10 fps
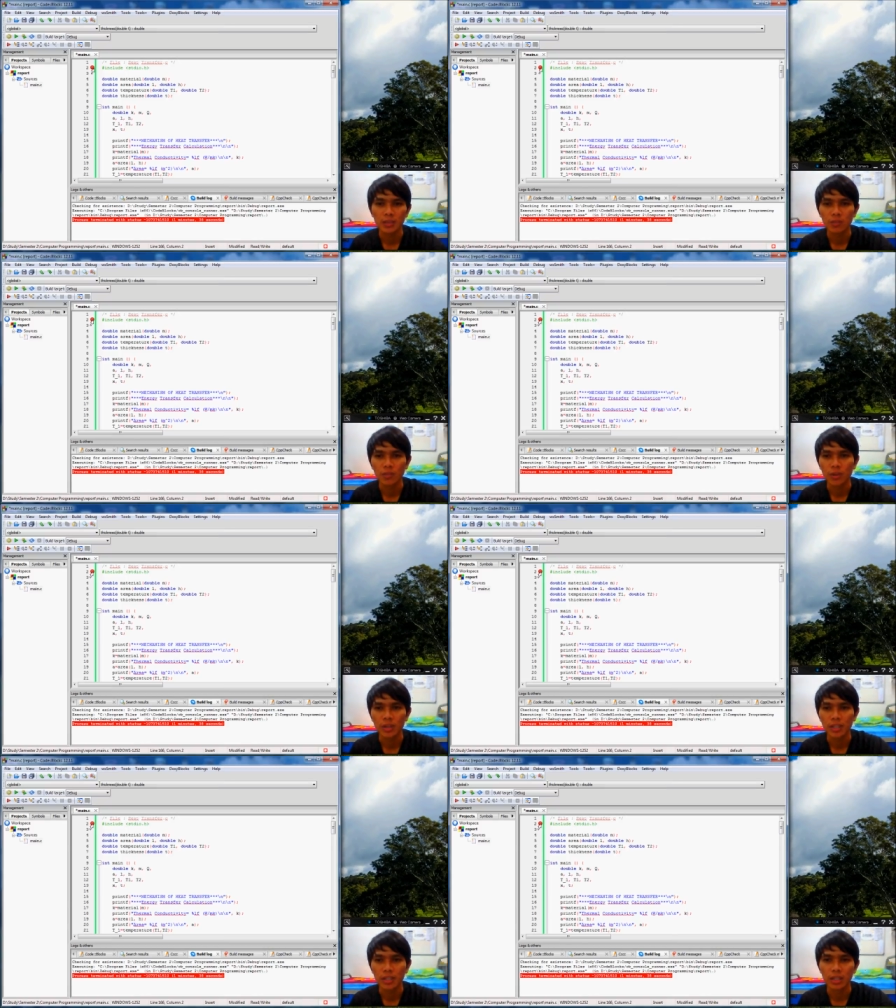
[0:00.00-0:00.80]
for
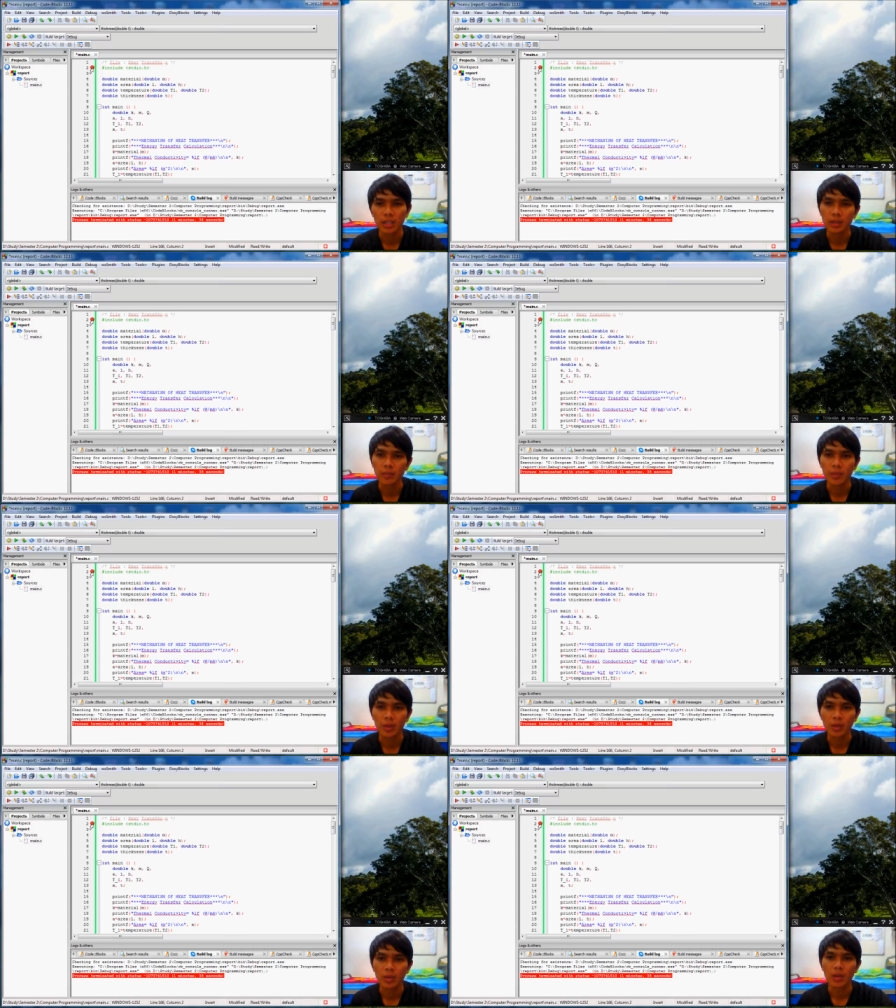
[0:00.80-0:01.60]
the
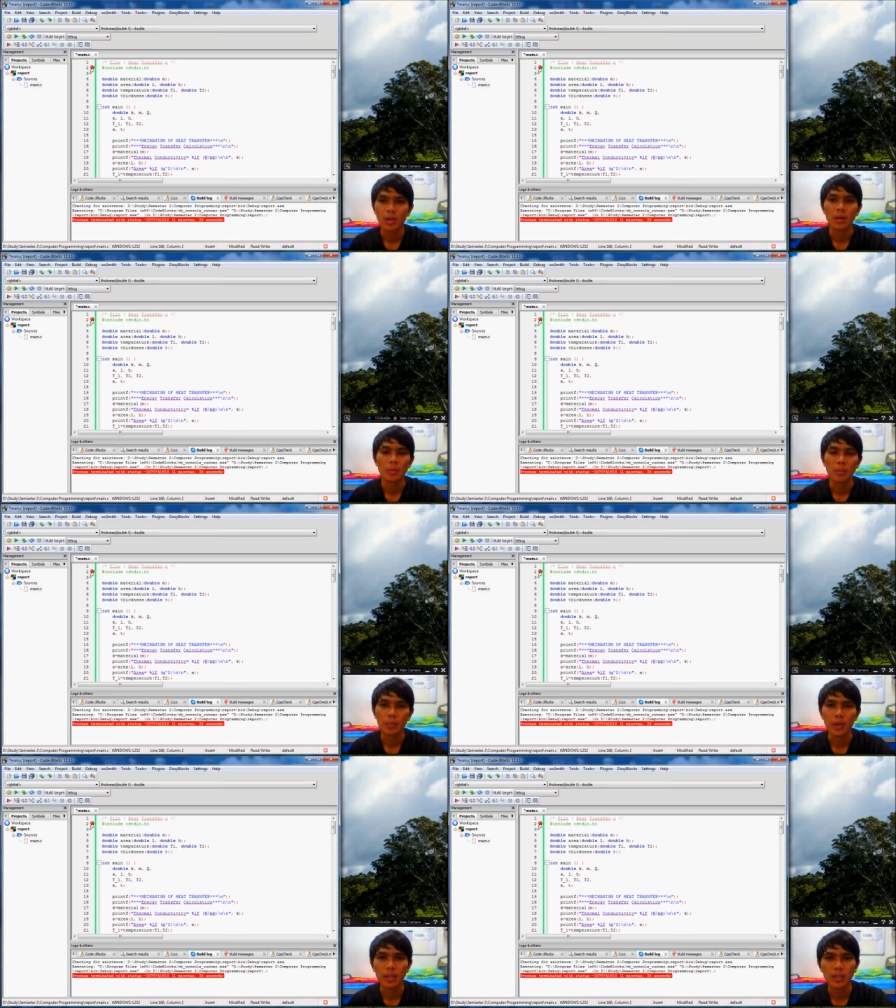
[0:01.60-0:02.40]

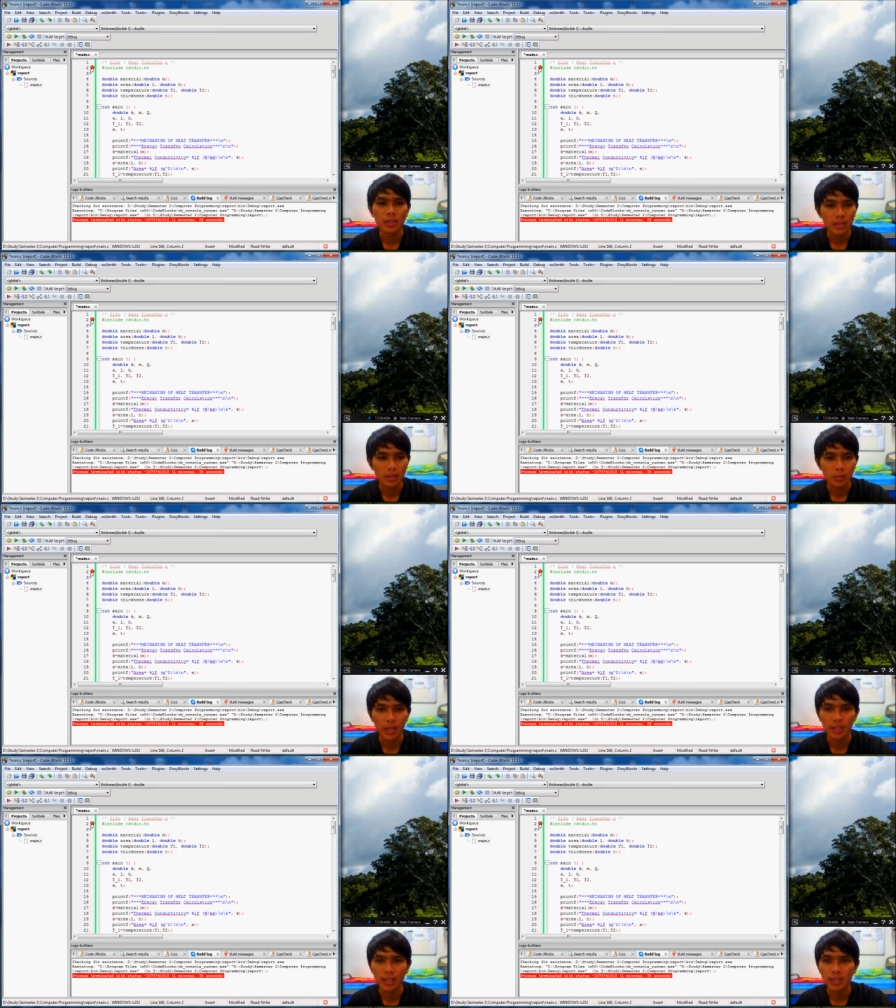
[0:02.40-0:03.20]
main
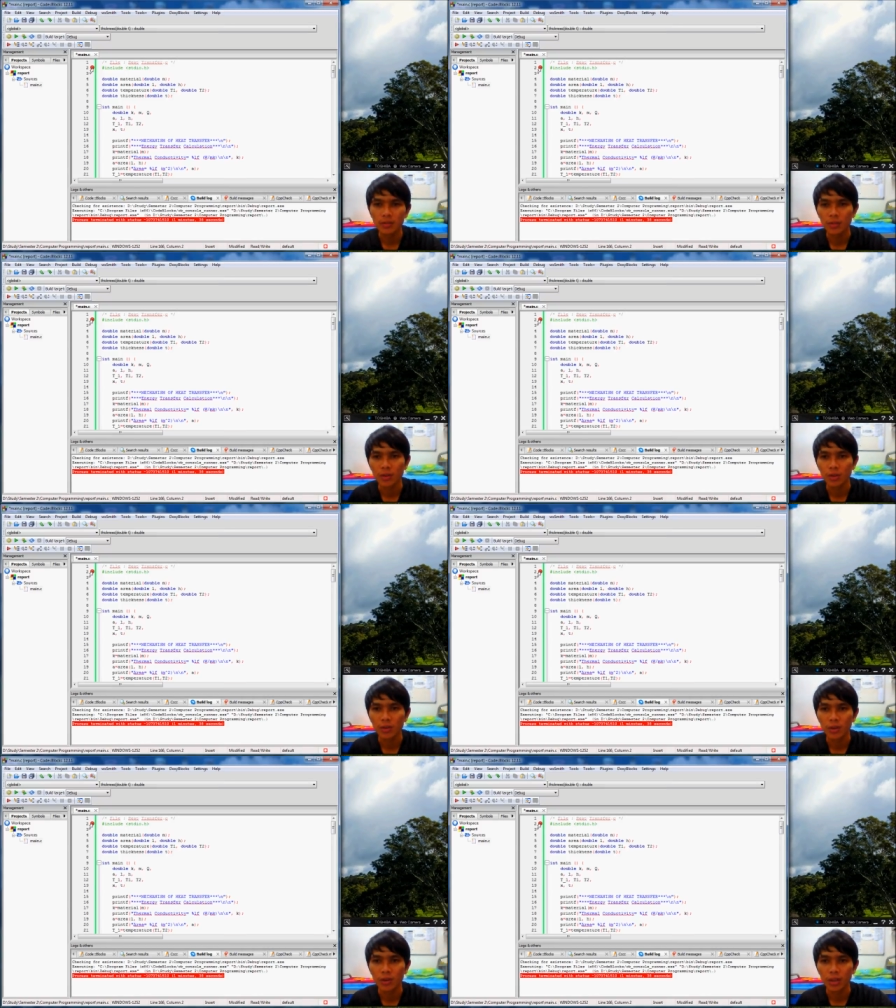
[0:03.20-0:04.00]
header
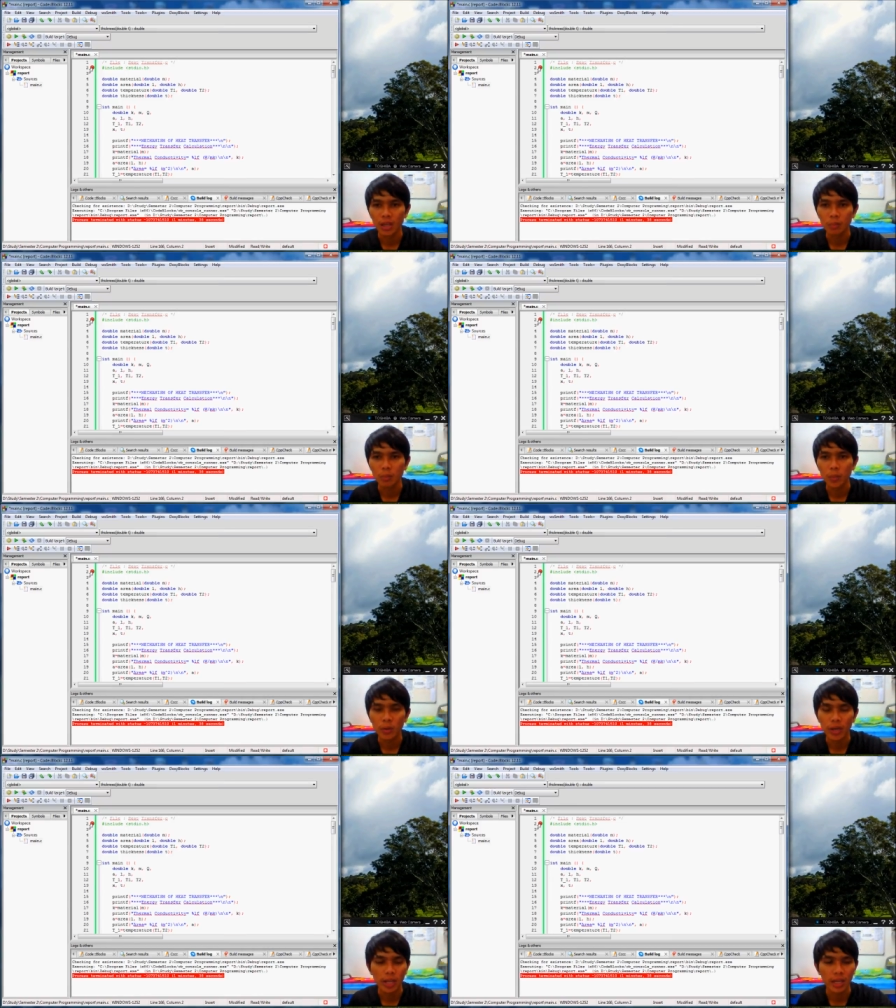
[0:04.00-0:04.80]
for input
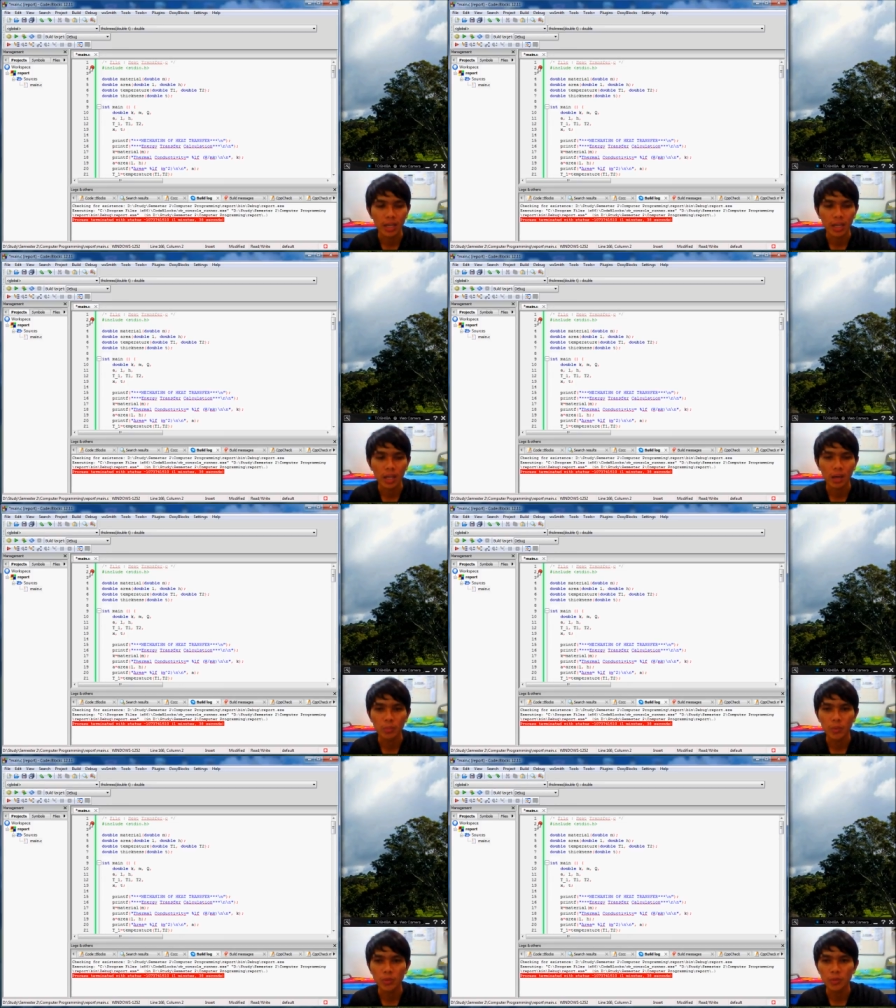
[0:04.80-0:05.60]
and
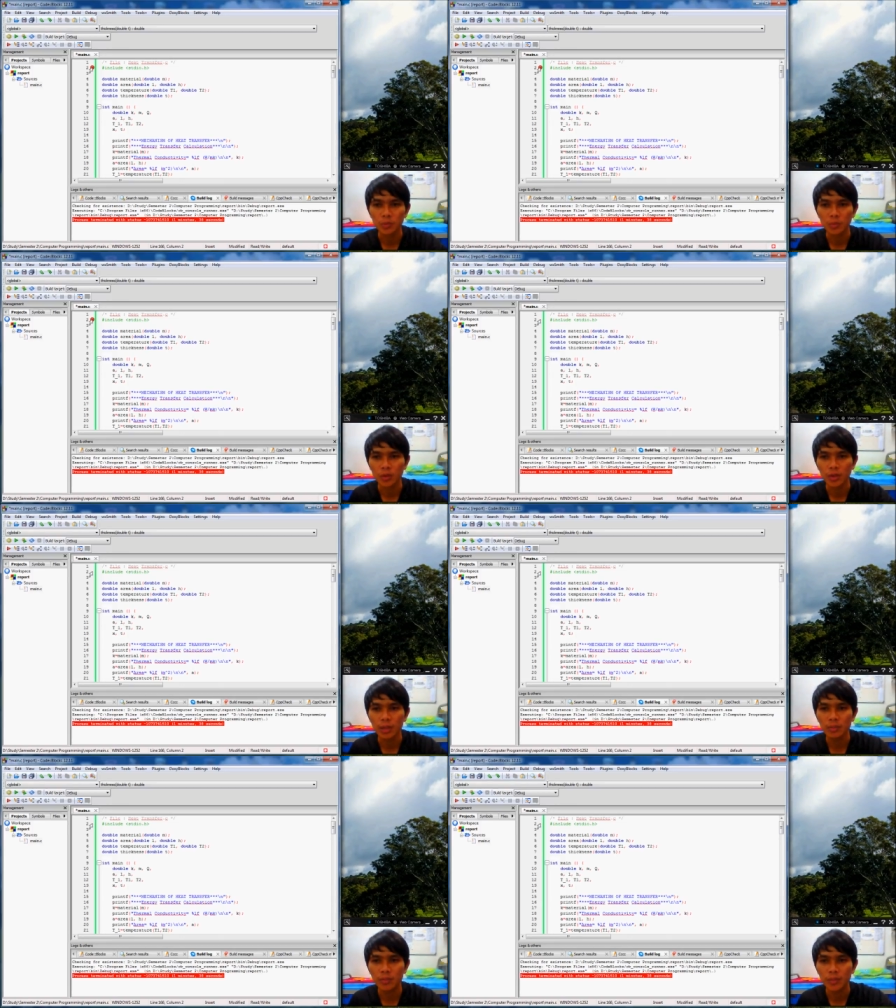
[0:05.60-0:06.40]
output program.
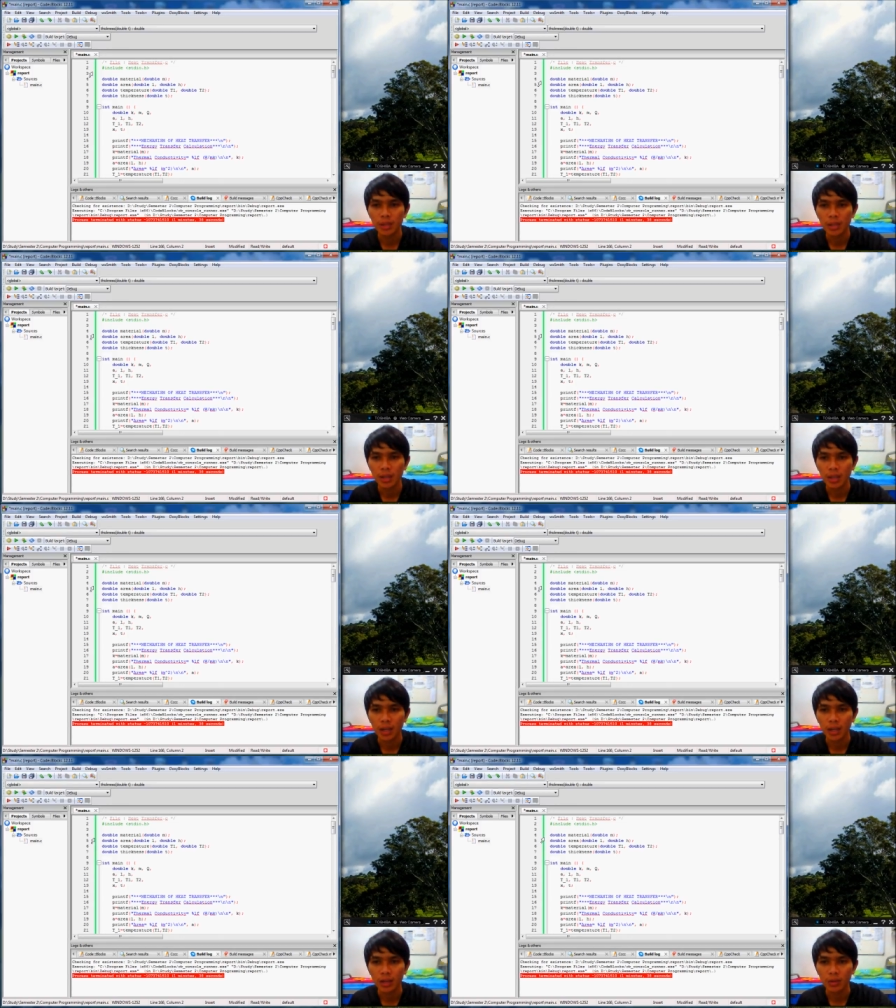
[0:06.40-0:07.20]

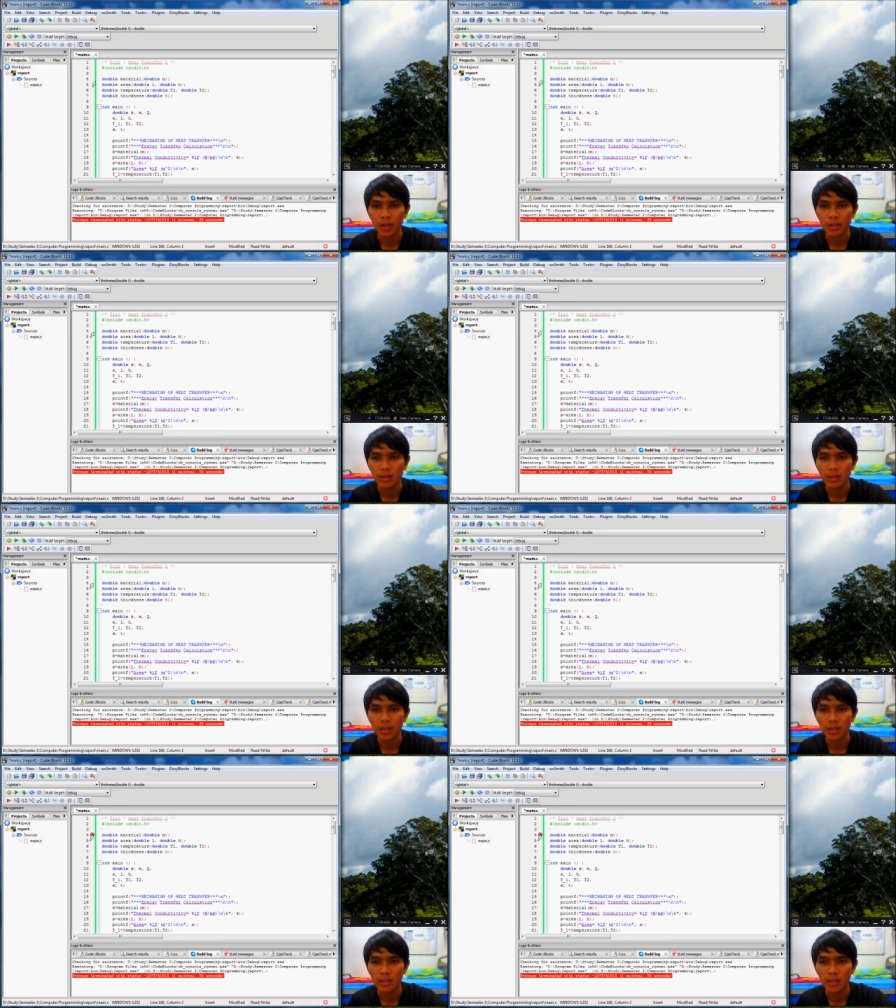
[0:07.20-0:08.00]
And you can see
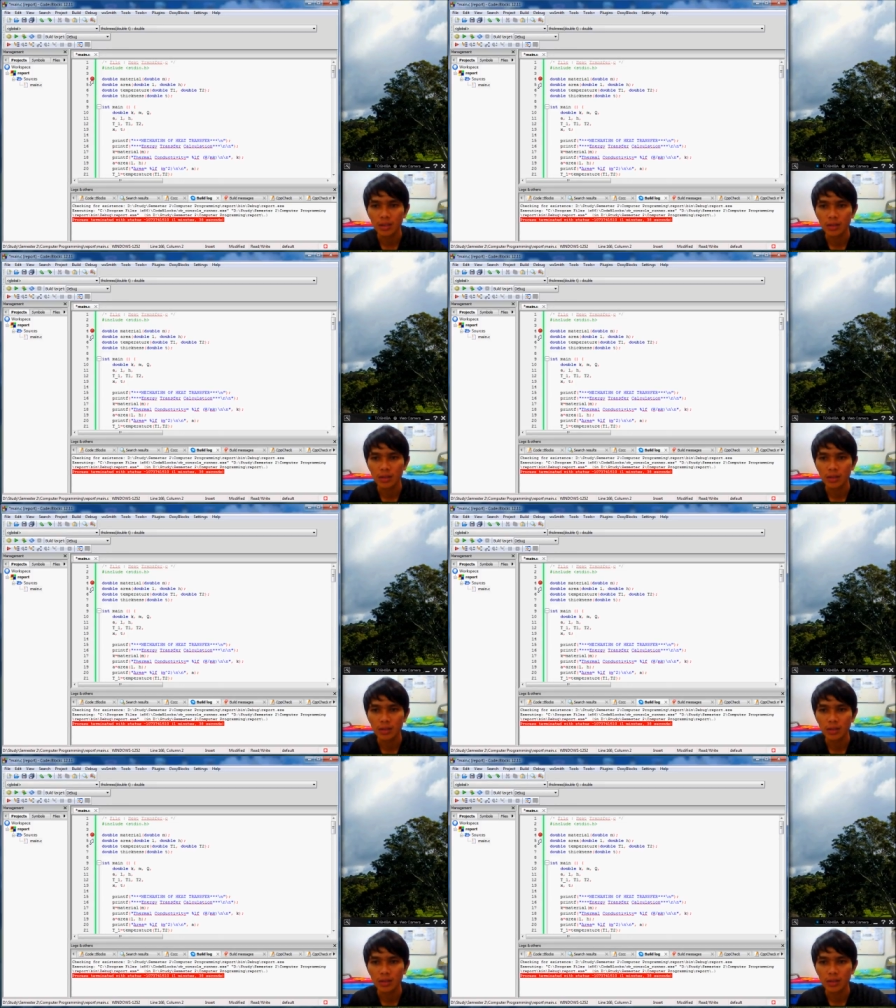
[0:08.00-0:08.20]
this